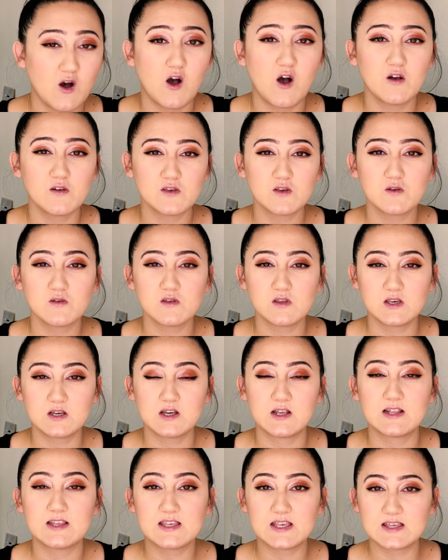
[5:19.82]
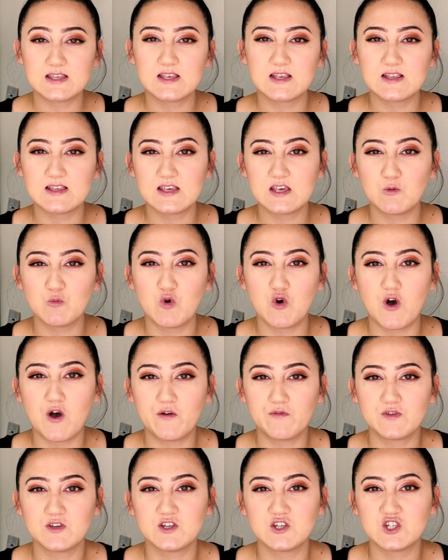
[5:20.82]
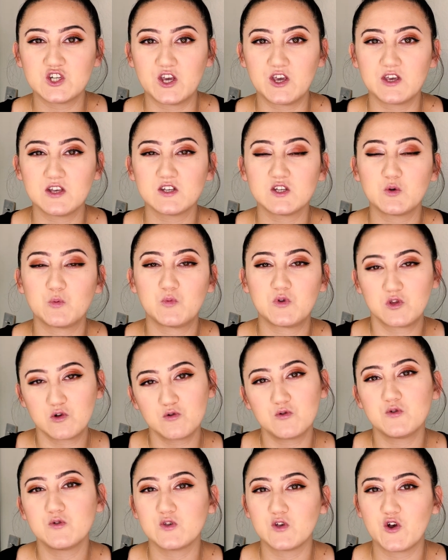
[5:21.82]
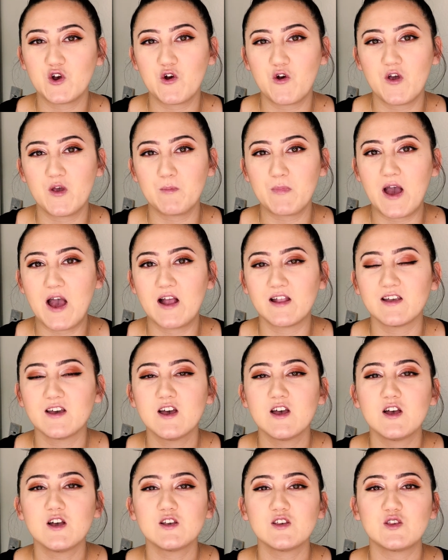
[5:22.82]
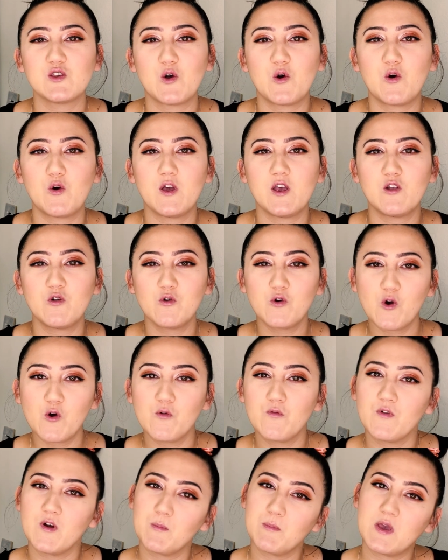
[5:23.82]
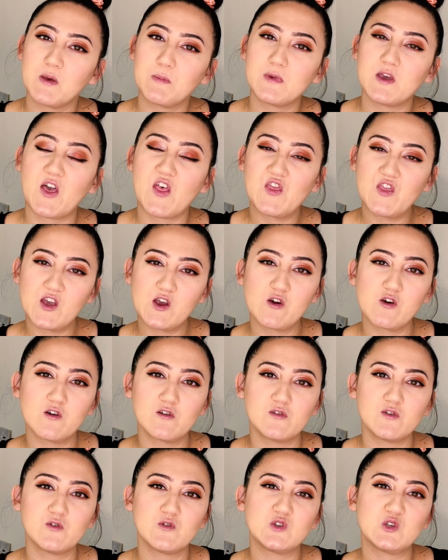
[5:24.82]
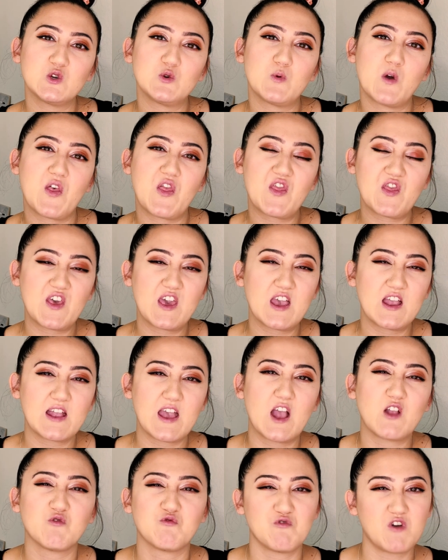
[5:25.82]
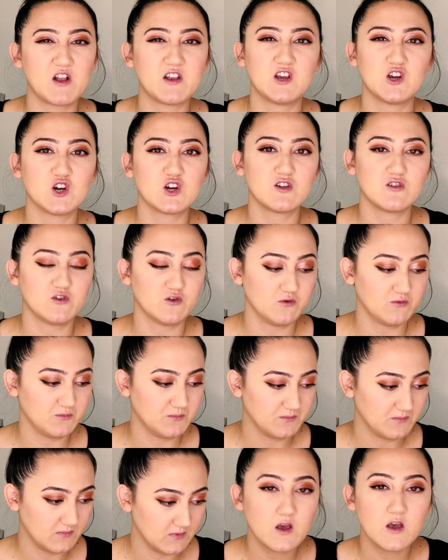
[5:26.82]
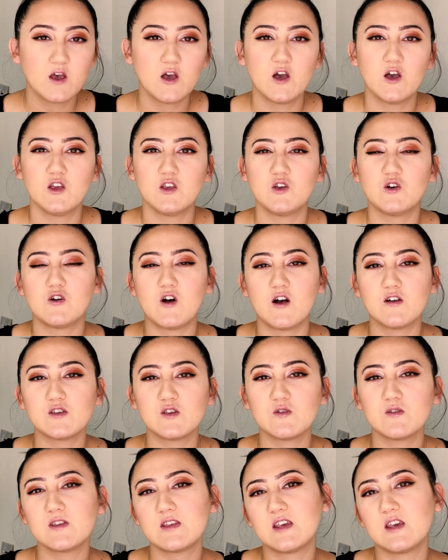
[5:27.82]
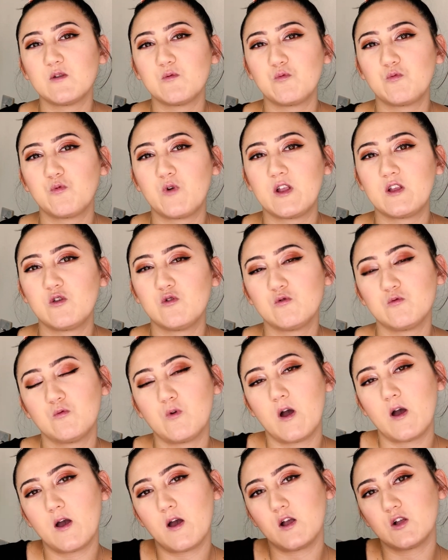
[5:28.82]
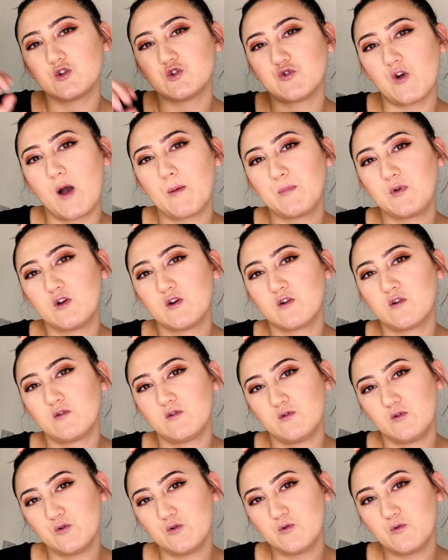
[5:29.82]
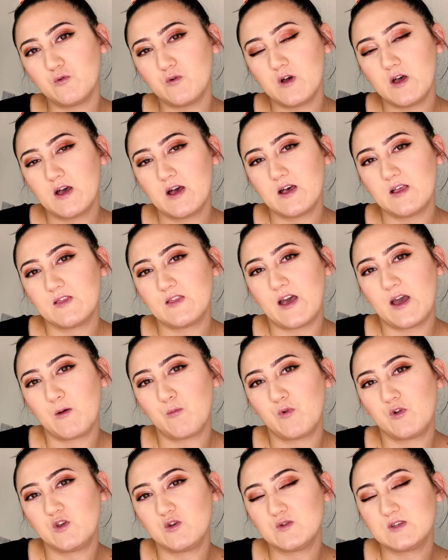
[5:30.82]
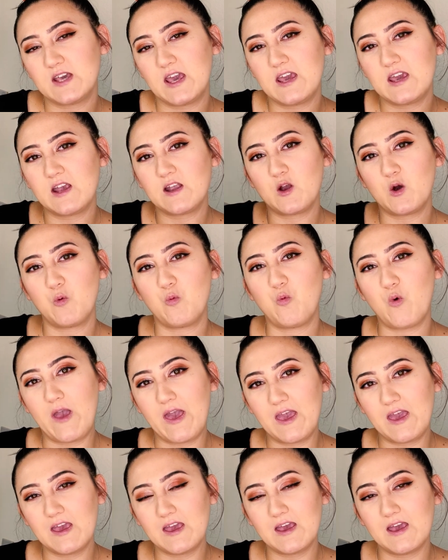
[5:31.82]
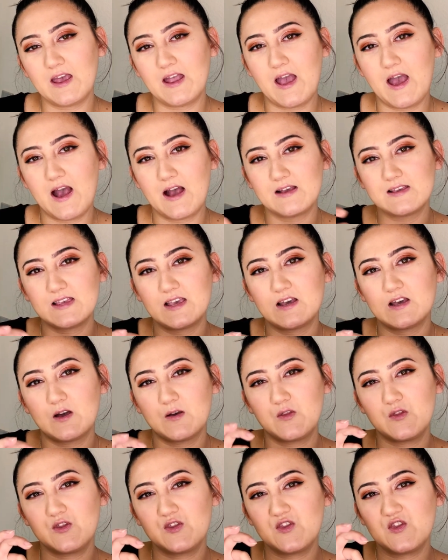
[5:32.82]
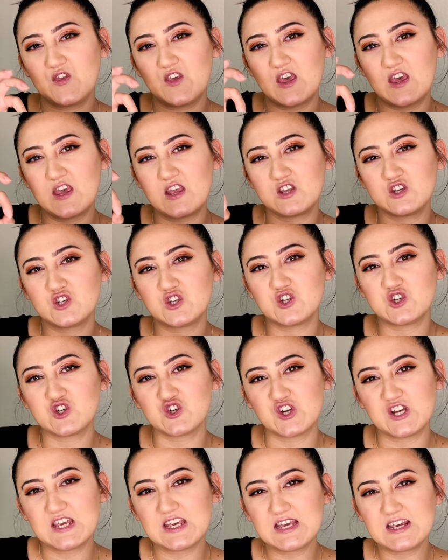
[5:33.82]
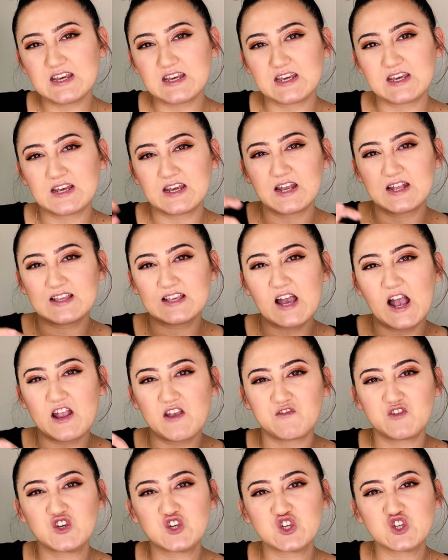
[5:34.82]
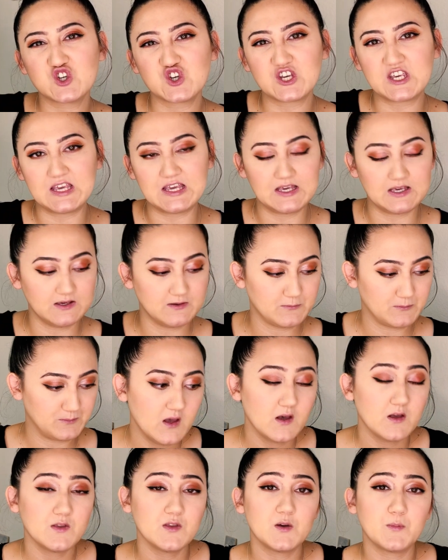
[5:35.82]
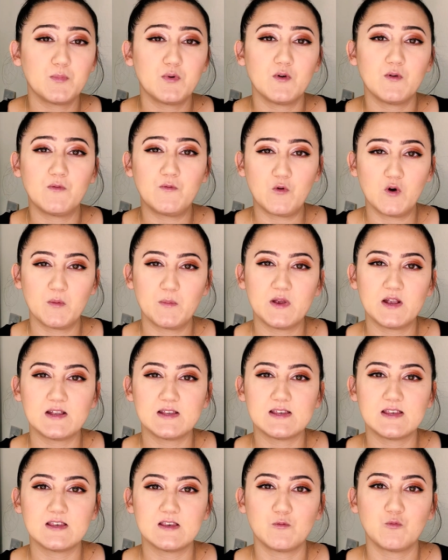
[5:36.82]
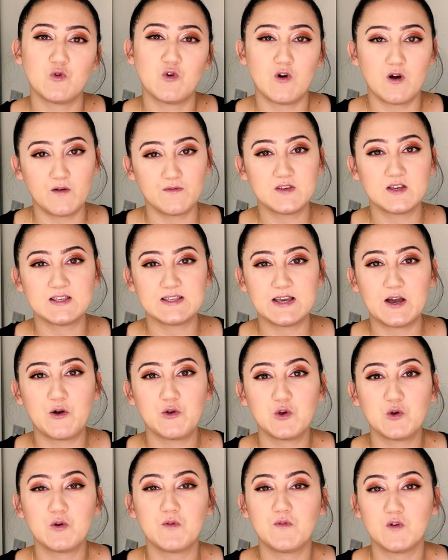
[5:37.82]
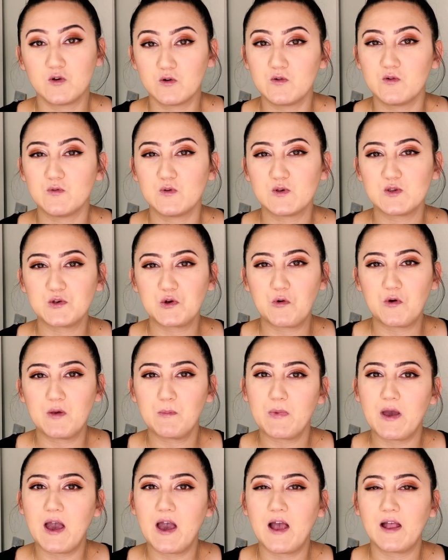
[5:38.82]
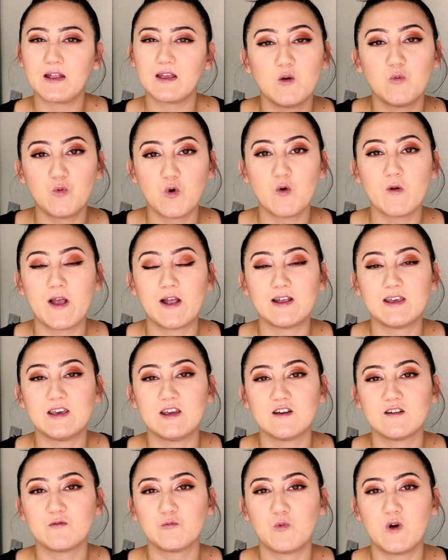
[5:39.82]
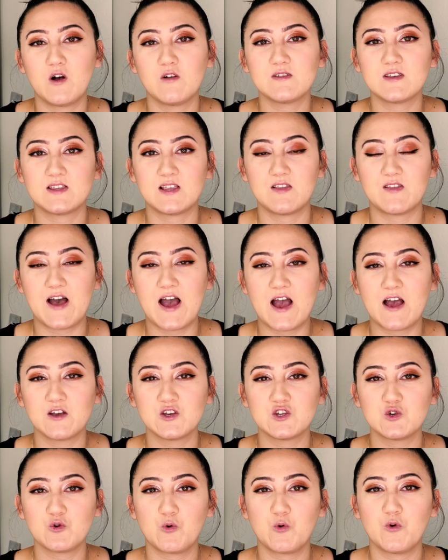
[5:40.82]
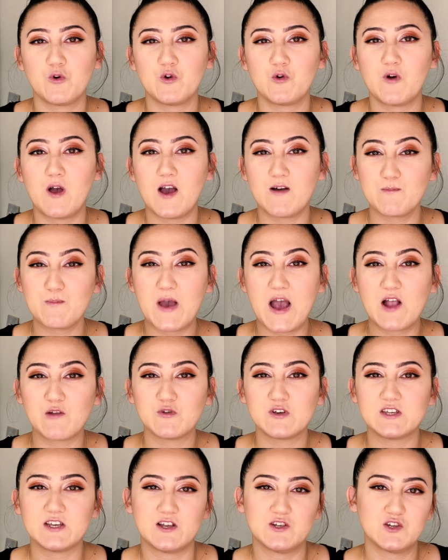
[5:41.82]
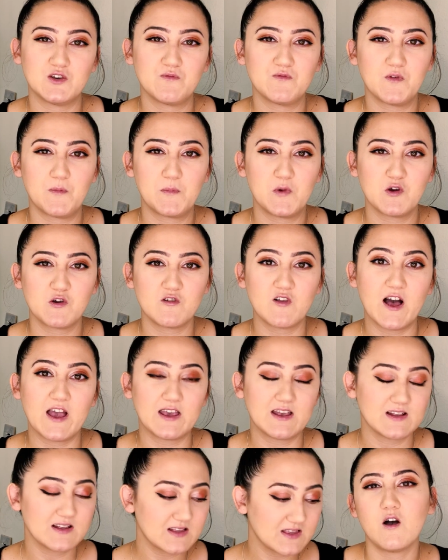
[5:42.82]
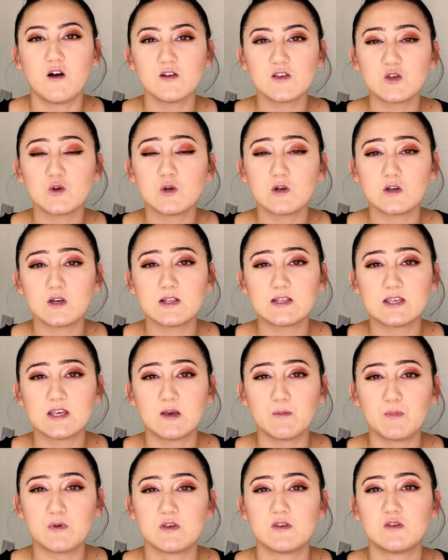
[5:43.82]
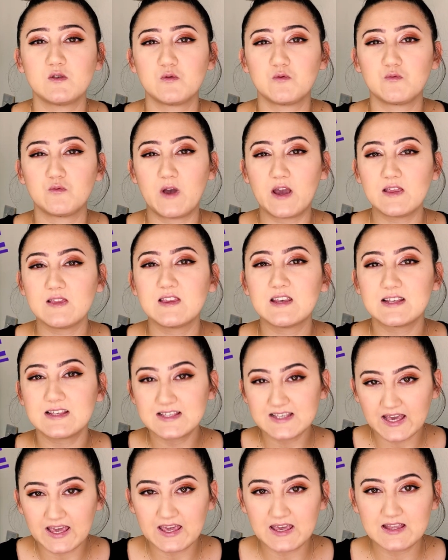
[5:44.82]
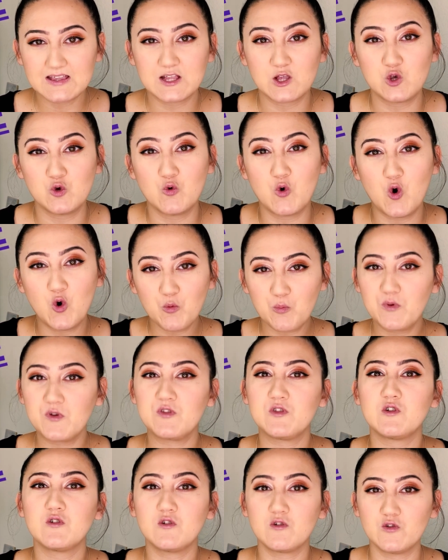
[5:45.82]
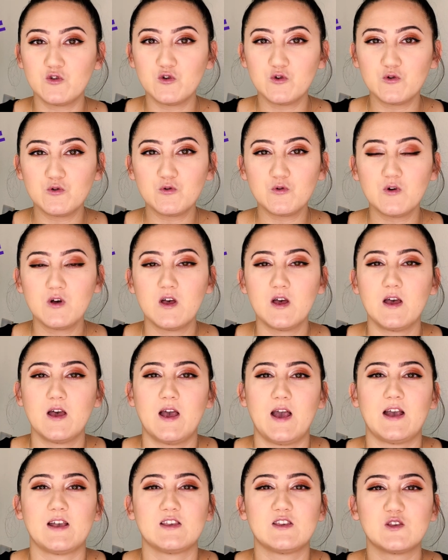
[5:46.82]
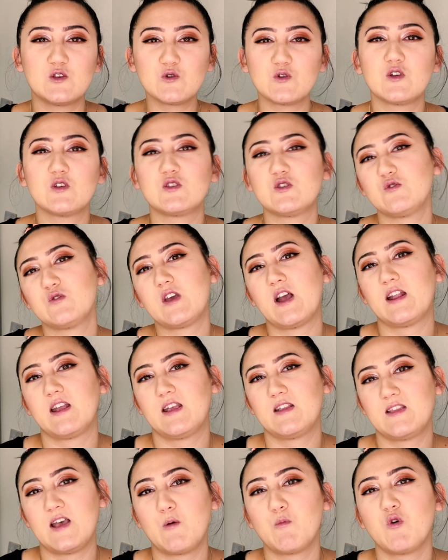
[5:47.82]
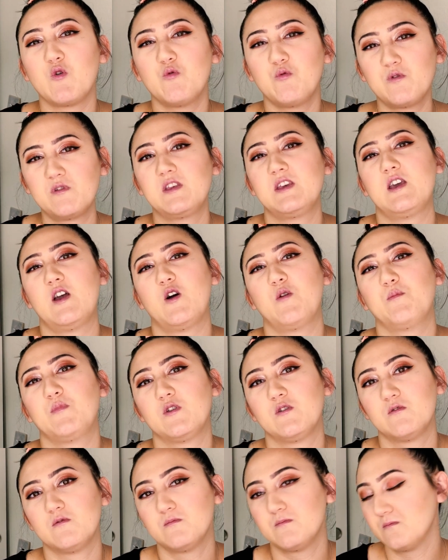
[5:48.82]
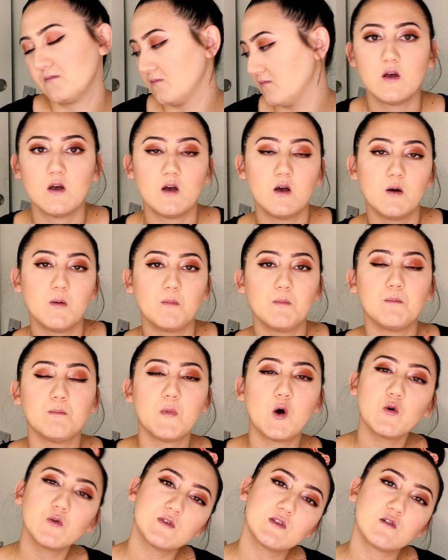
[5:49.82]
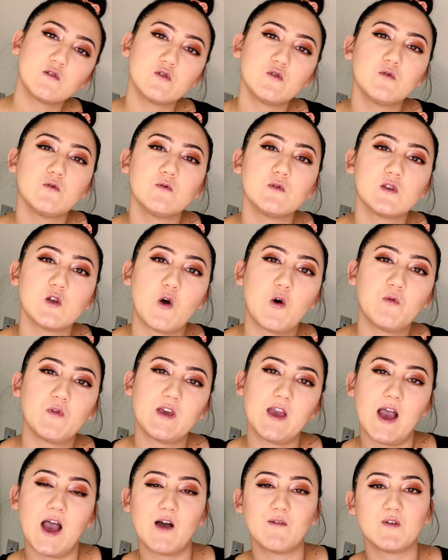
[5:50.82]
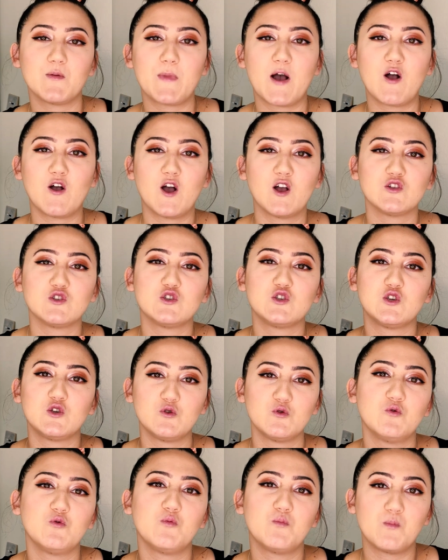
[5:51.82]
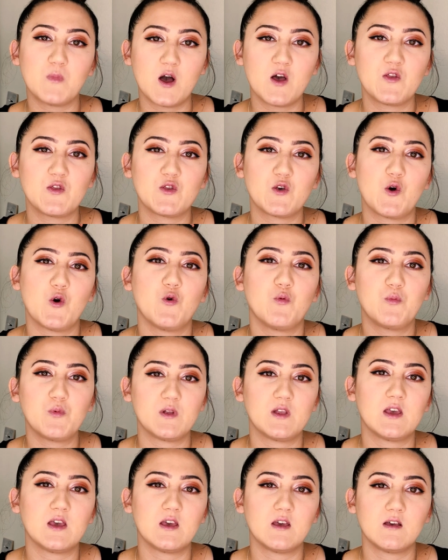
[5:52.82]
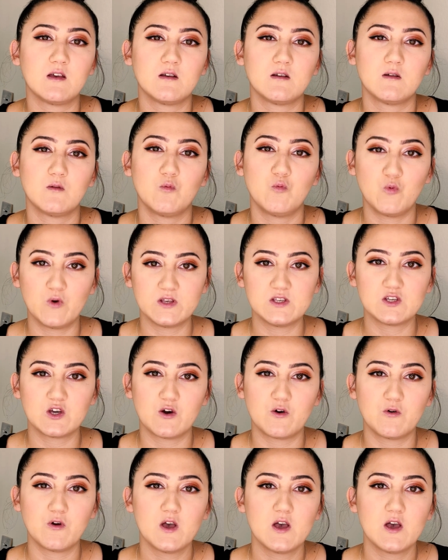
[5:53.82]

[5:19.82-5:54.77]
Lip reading: Also, the consistency will often change when the glues are going bad. So it'll go from maybe a thicker glue to a thin and runnier glue. You'll also see when you drop your glue that when you take it away, it has like a thin string. It gets kind of stringy. The performance will often tell you if your glue is going bad. It won't adhere well to the lash, or you'll have bad retention from your clients. Also, a good tip is to write the date that you open the glue as soon as you get it. That will really help you. Most glues only have about a 2-month opening window.